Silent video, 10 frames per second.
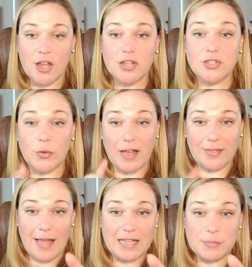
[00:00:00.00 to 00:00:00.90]
So
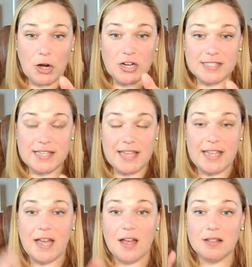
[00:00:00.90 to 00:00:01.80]
that last part is
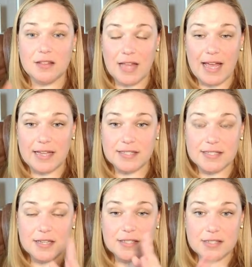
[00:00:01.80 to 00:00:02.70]
key,
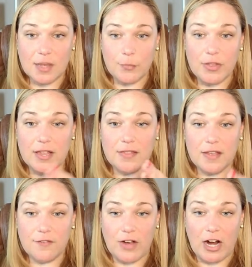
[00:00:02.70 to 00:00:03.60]
unless something in
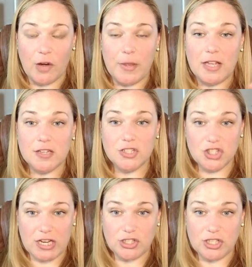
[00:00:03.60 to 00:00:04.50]
the environment
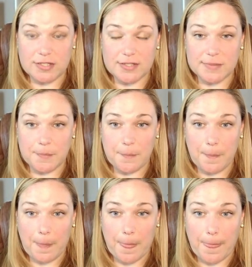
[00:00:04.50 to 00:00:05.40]
changes.
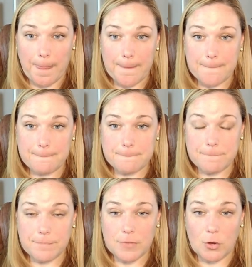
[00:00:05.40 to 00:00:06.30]

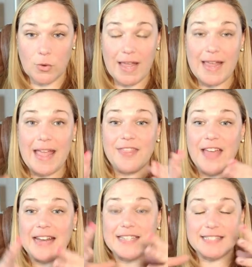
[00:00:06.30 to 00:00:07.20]
Okay? And
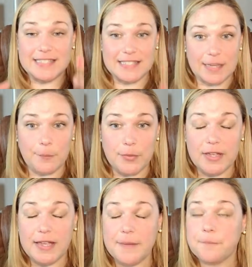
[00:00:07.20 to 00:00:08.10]
that is
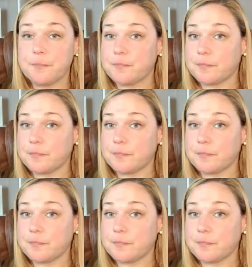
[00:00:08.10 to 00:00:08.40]
simply